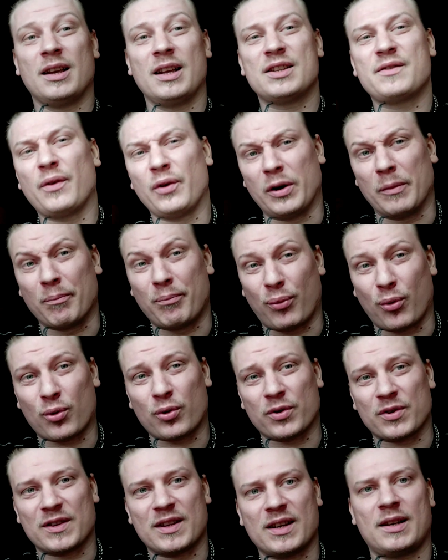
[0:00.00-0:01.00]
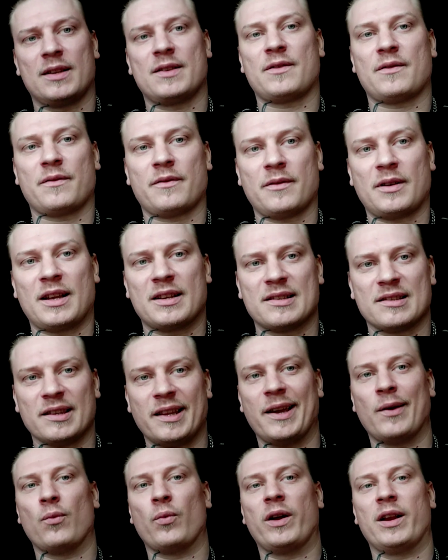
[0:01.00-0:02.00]
it's very important that it's as
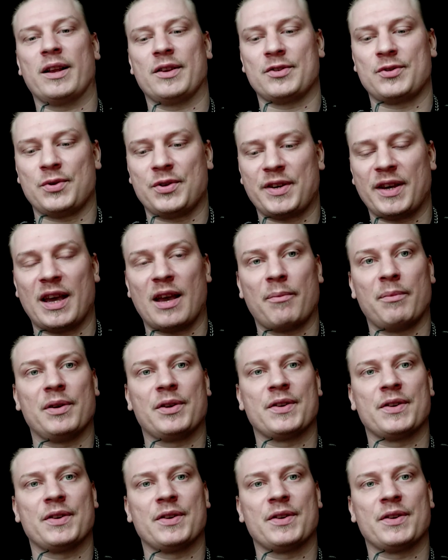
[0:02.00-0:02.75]
lightweight as you can,